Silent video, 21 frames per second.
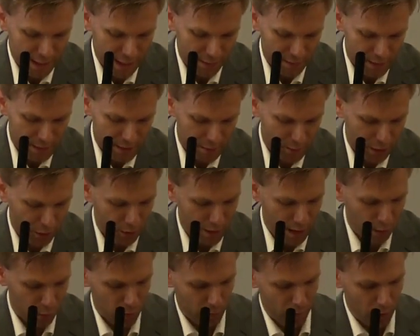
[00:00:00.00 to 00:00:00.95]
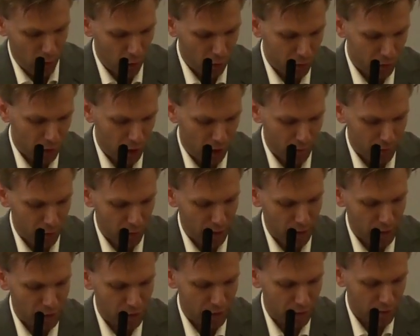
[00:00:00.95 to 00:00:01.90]
and the Democrat were both in
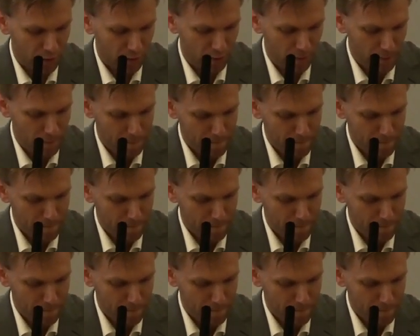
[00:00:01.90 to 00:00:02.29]
operation,